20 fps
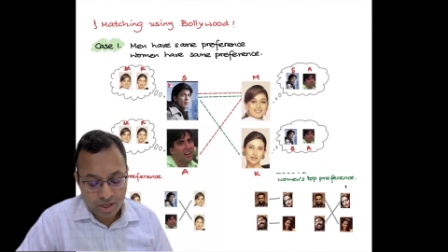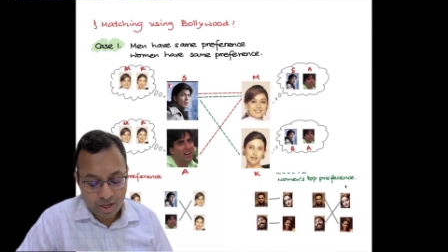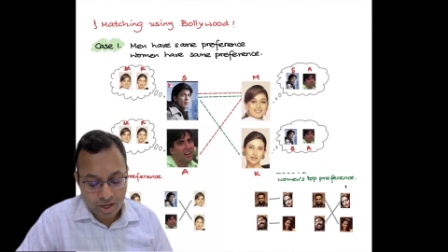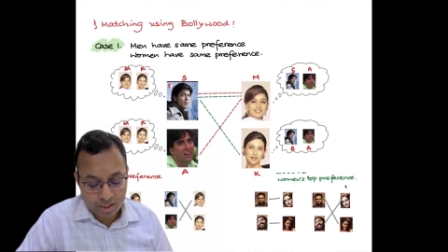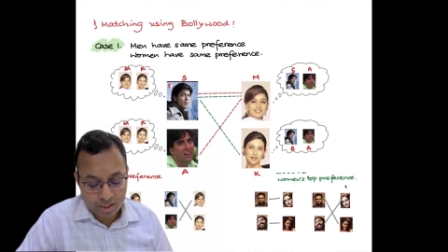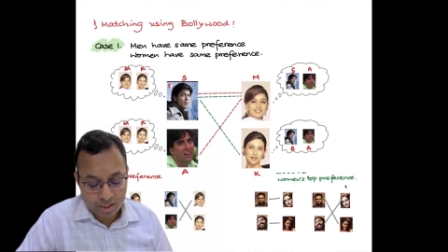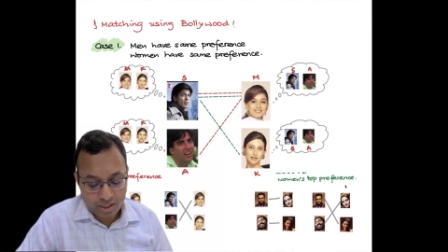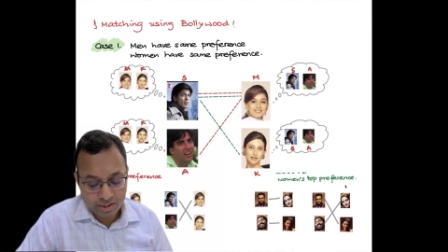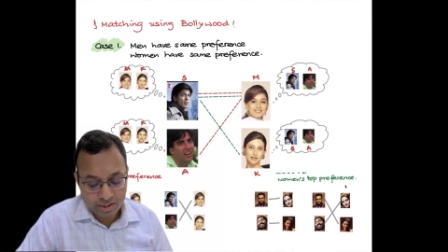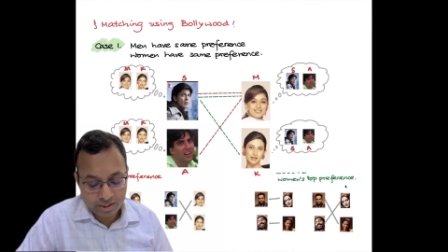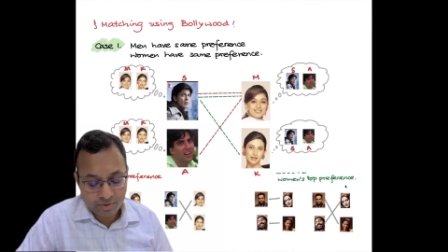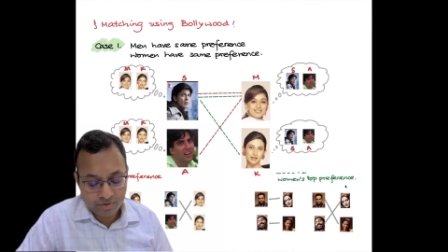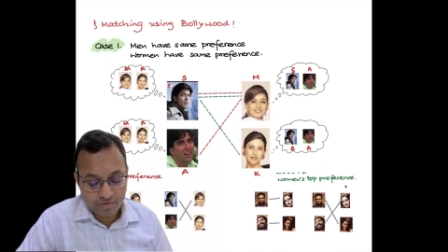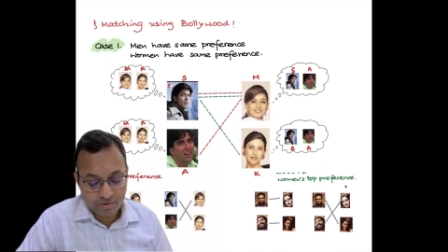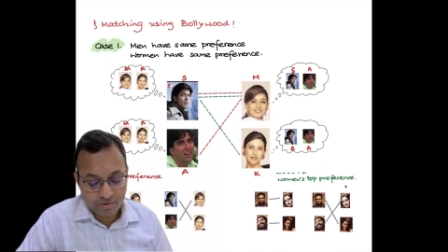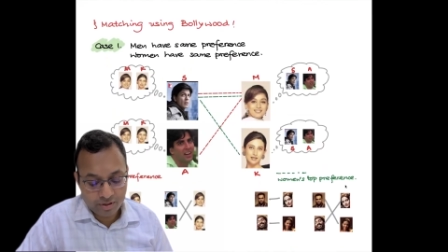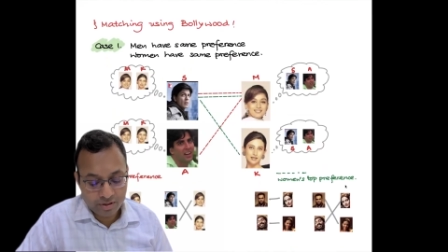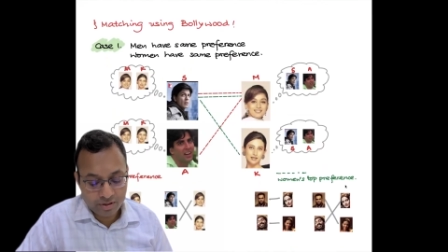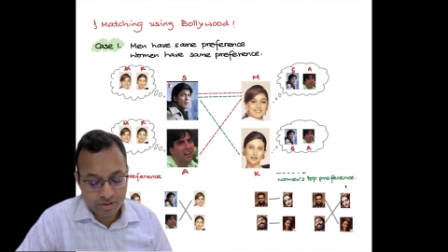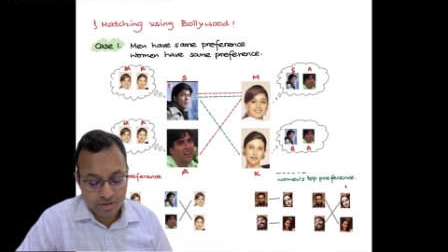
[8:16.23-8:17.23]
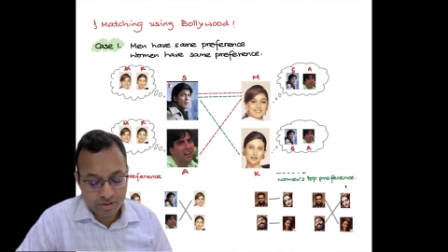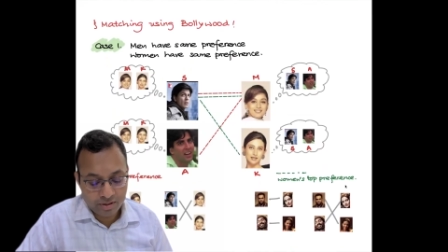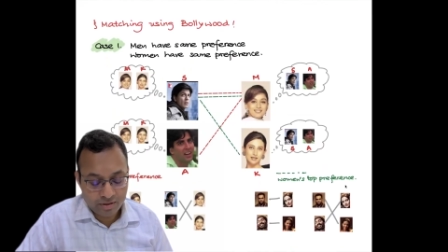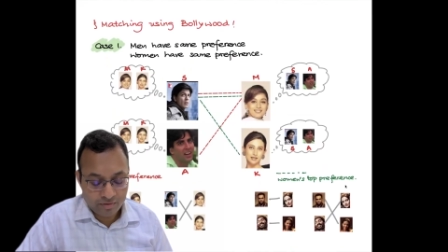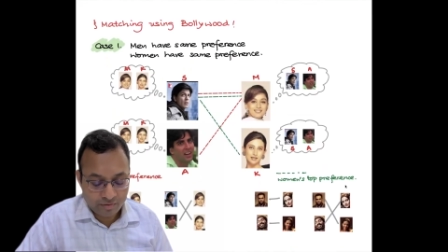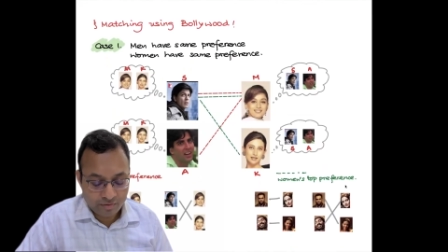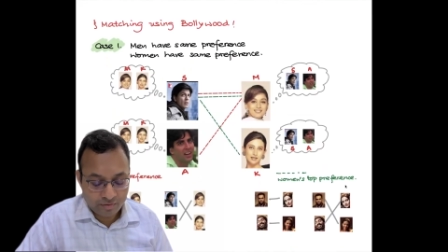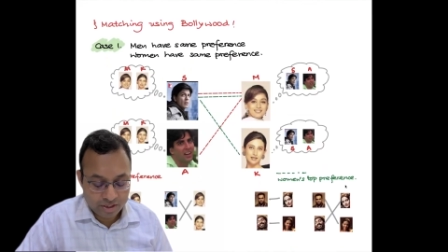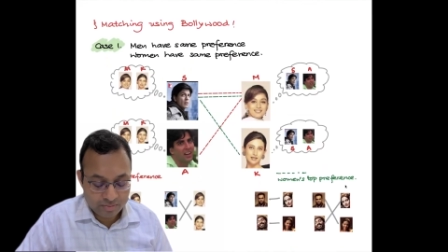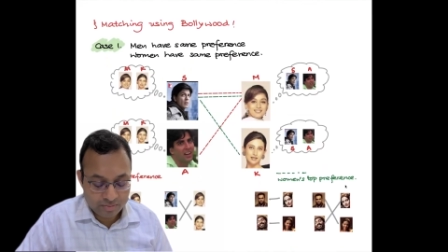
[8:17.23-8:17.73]
Akshay prefers
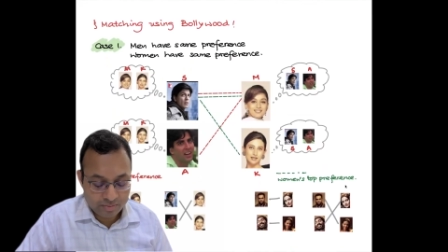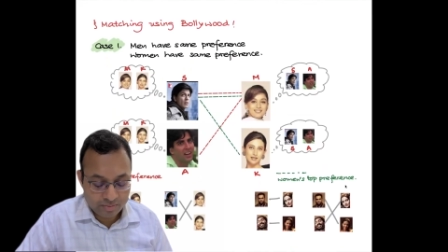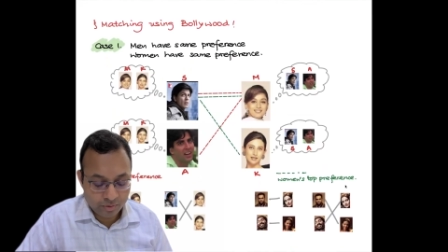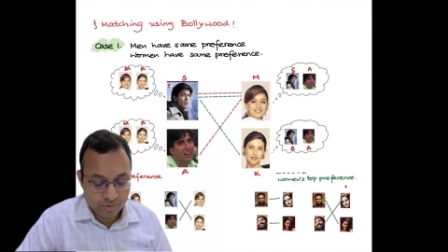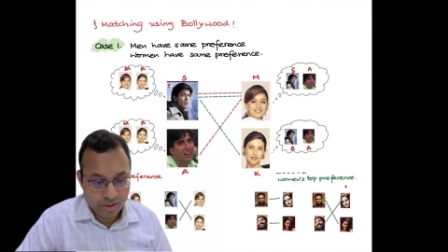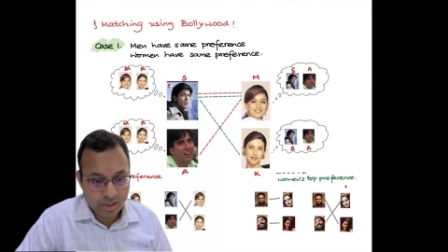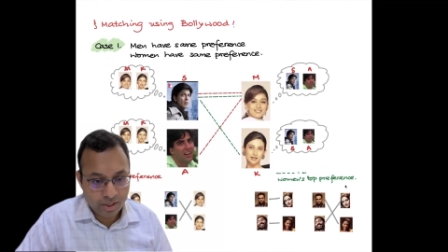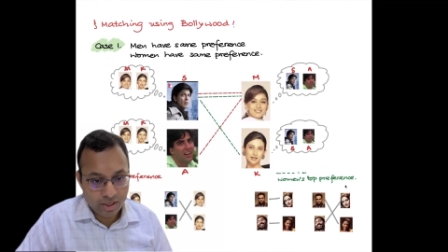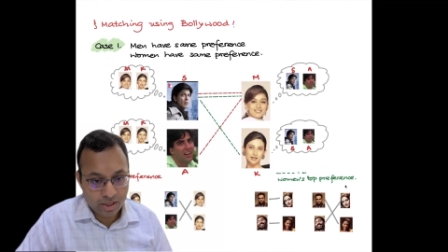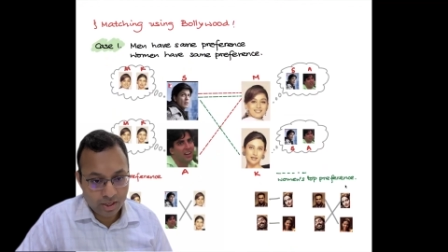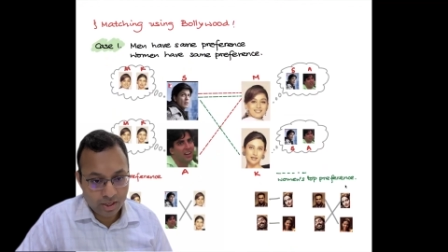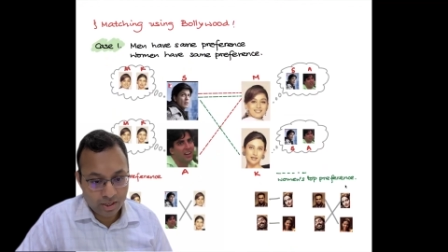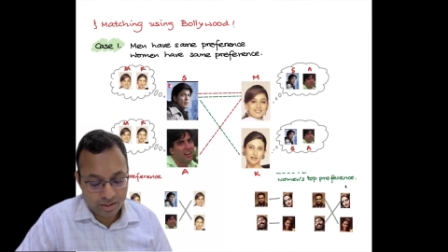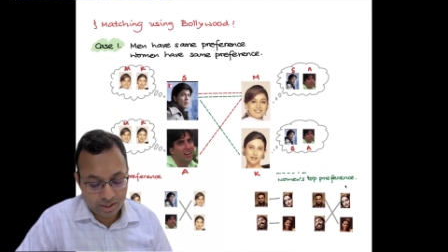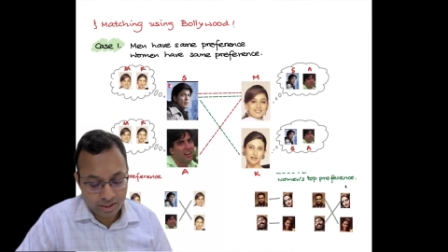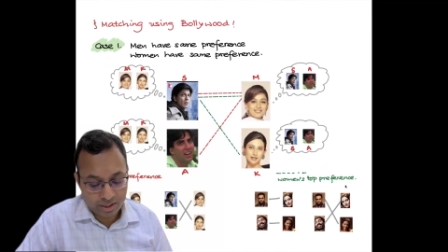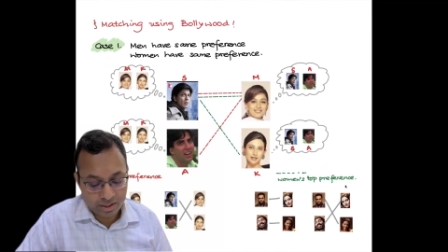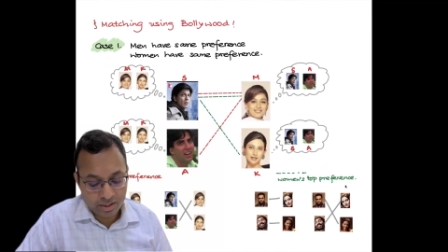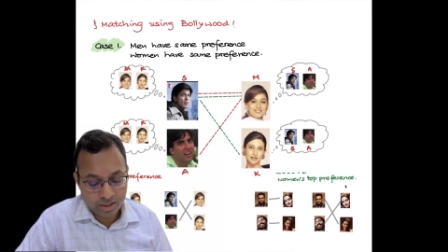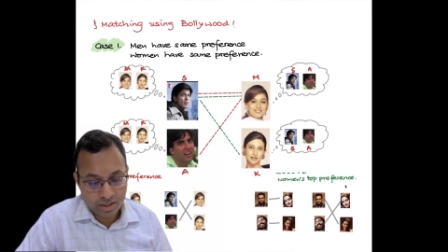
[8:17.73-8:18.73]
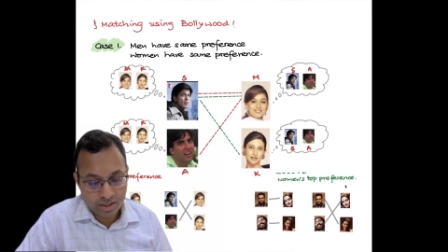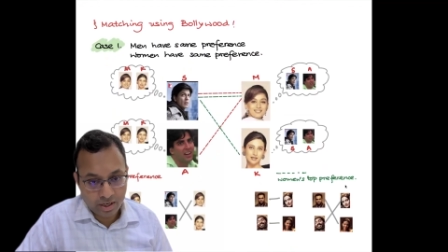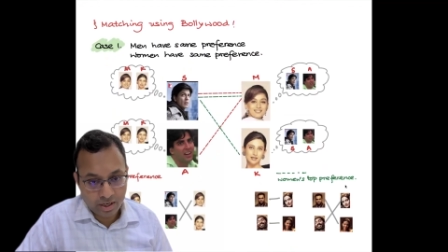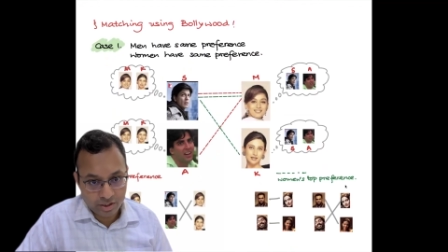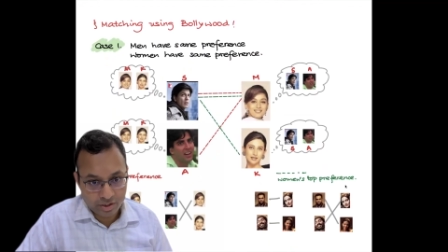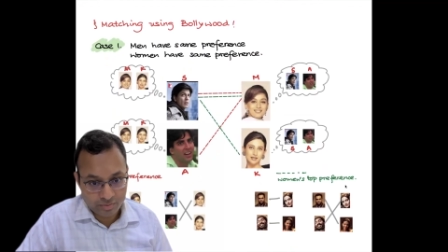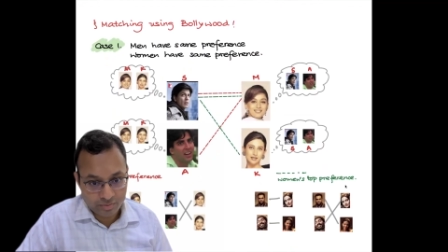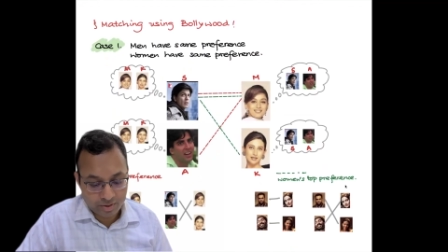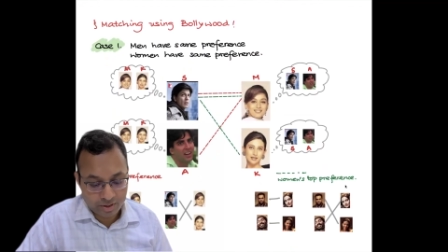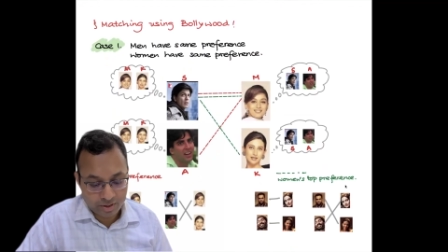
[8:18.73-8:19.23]
first Madhuri and second
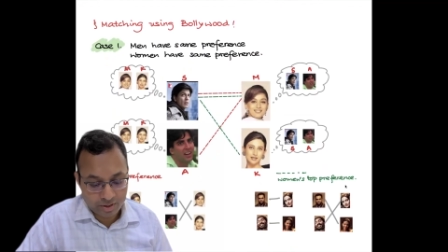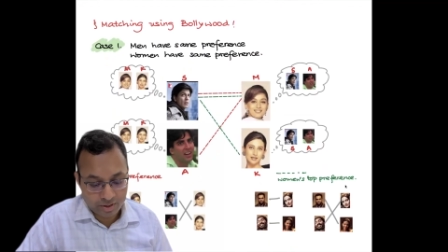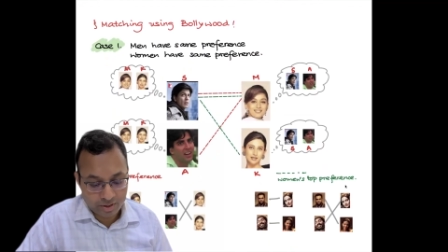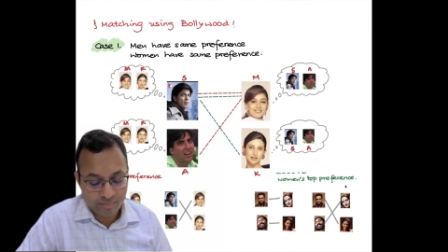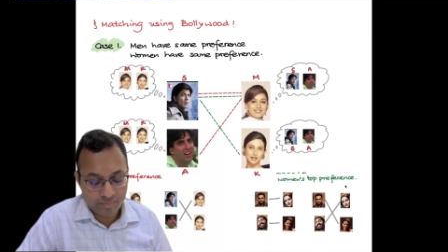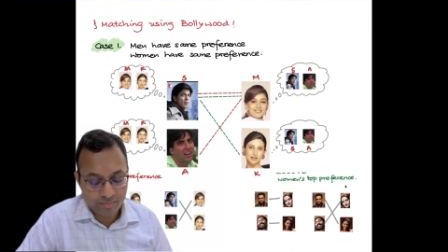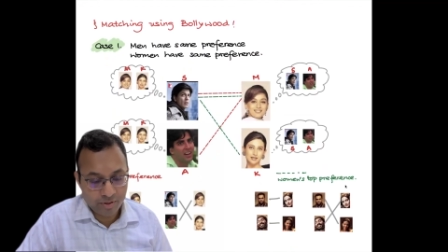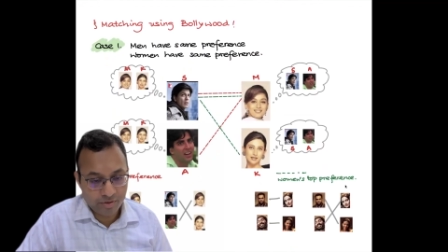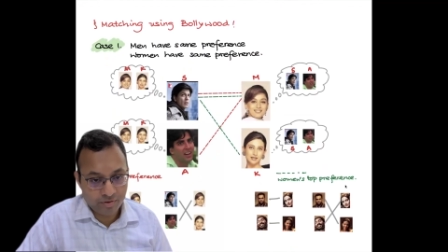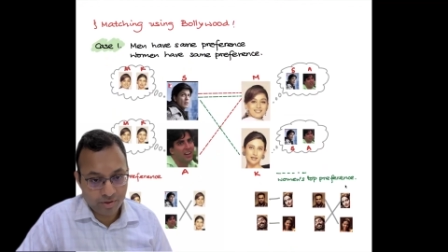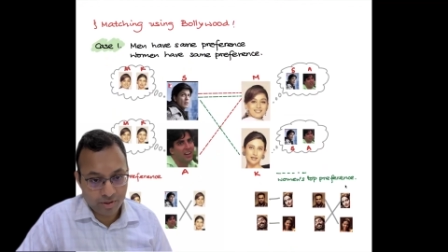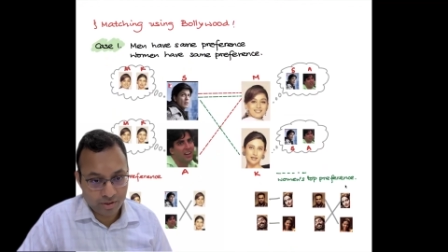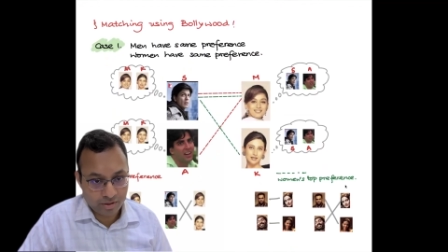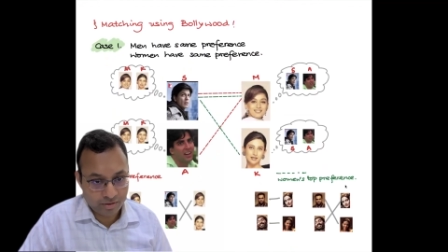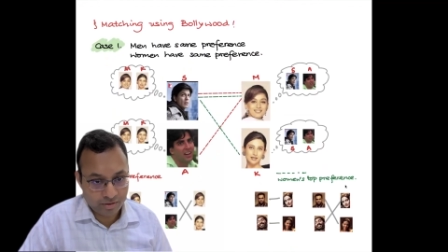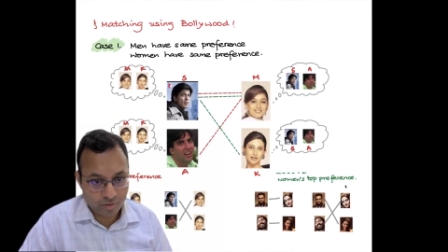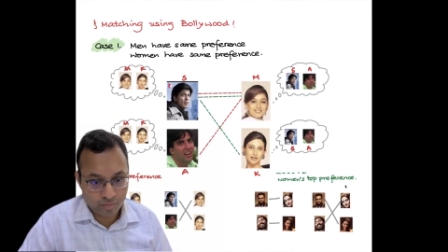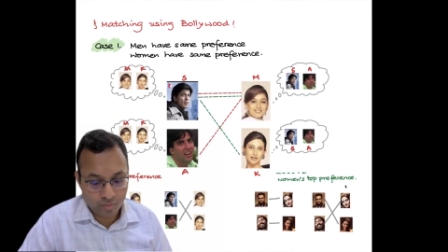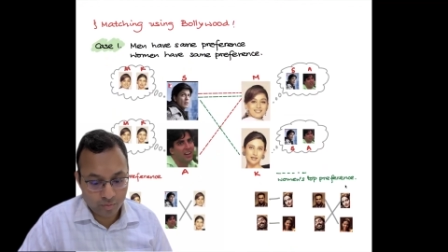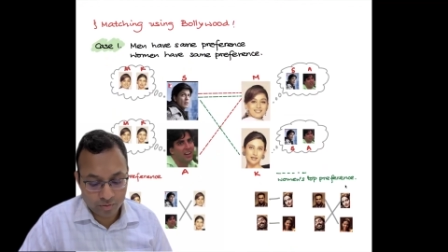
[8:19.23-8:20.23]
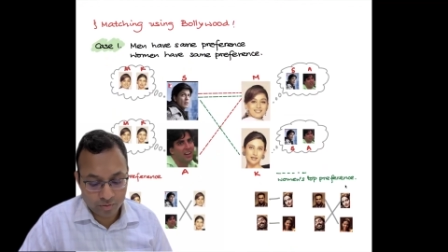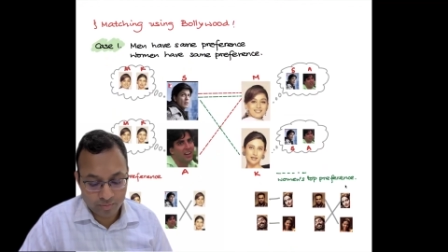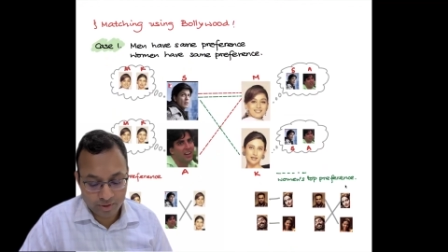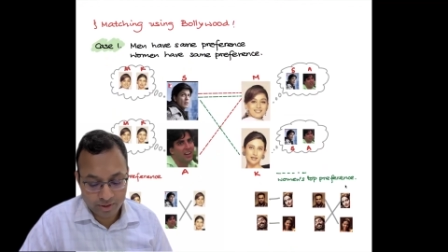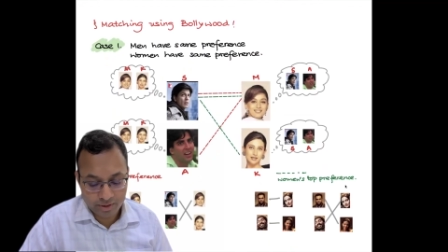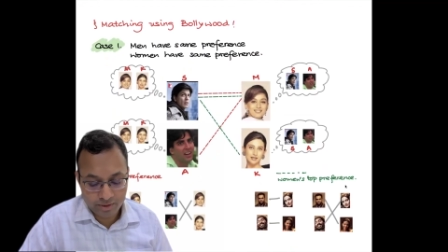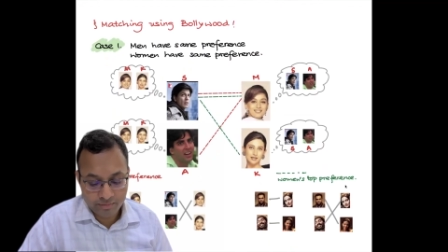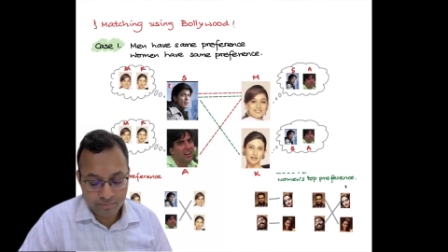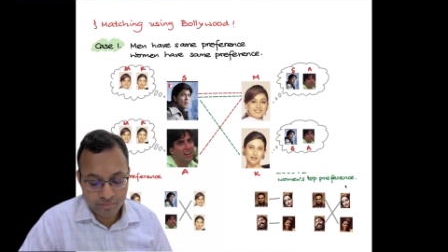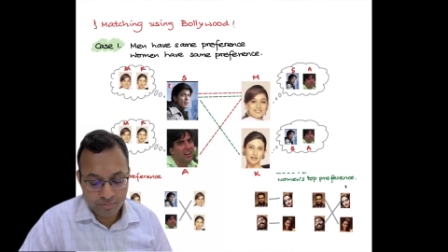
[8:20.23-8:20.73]
Karishma. Same preference for both
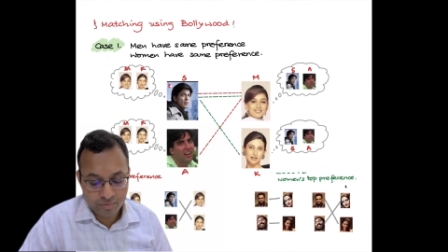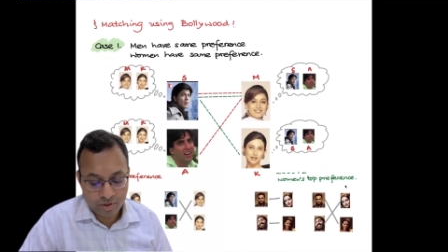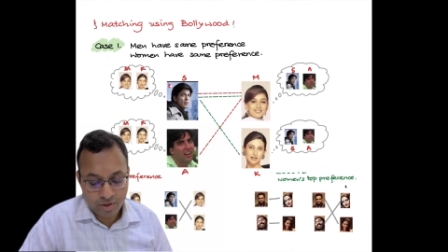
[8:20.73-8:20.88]
men.